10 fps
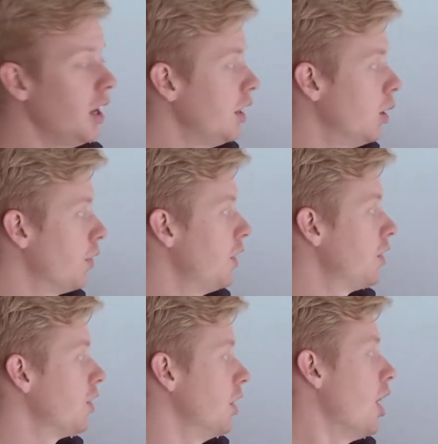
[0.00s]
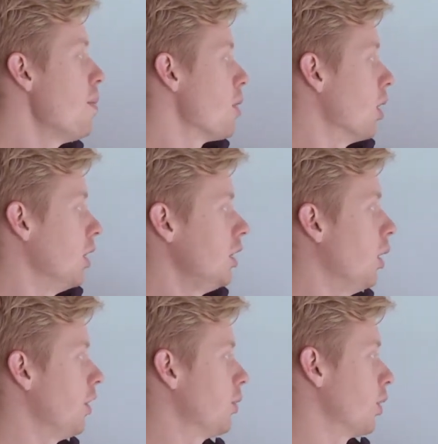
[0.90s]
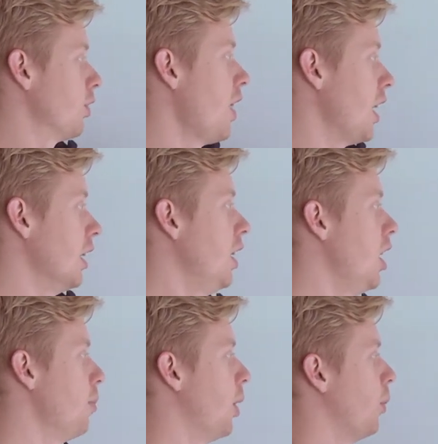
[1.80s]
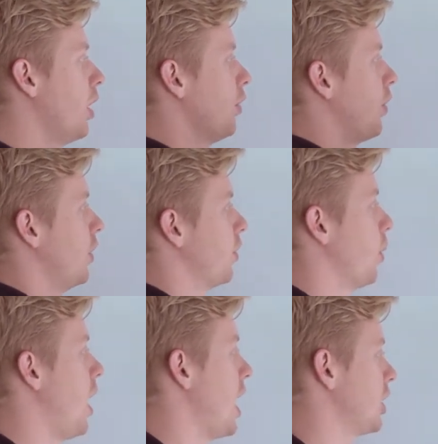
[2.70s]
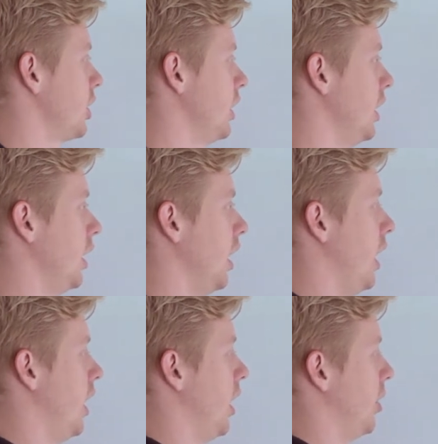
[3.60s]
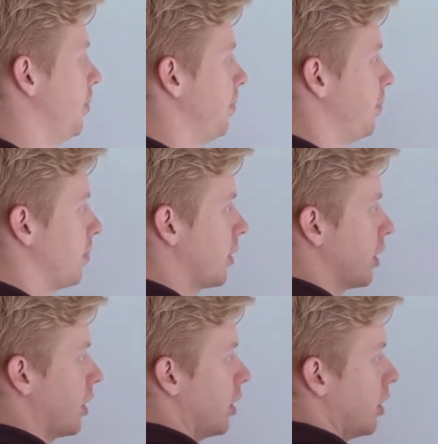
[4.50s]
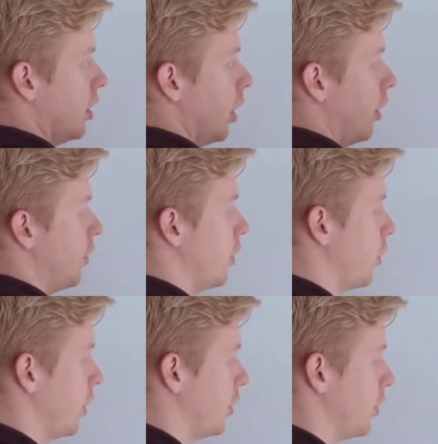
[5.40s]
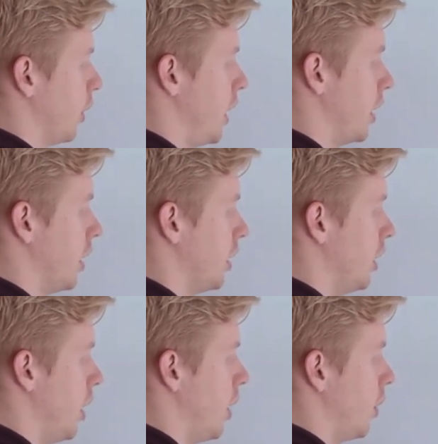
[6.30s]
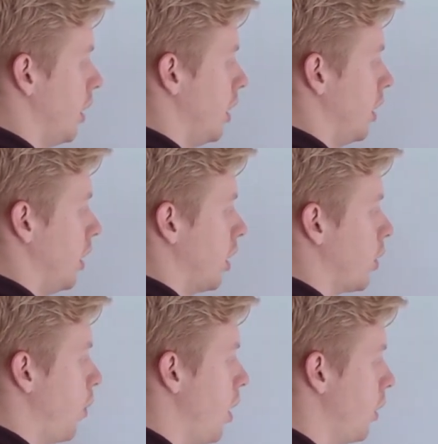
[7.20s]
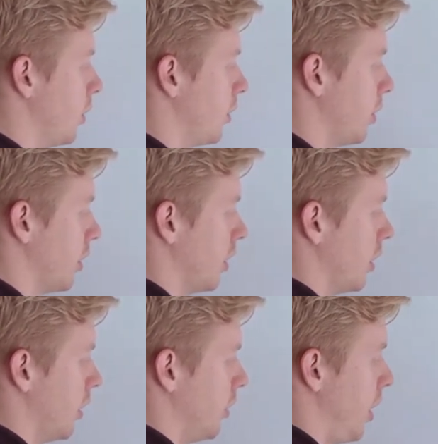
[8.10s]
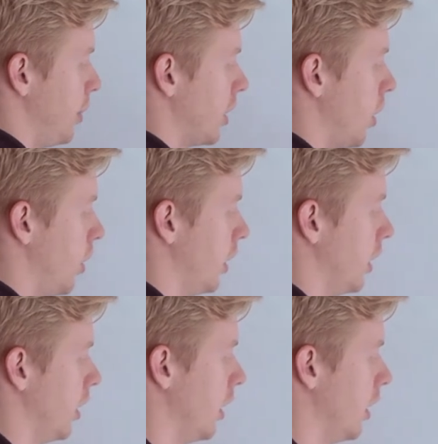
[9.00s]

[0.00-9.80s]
you know, if this is a number, you know, this works fine. But what if this were actually a, um, you know, if this were the string, you know, quote, semicolon,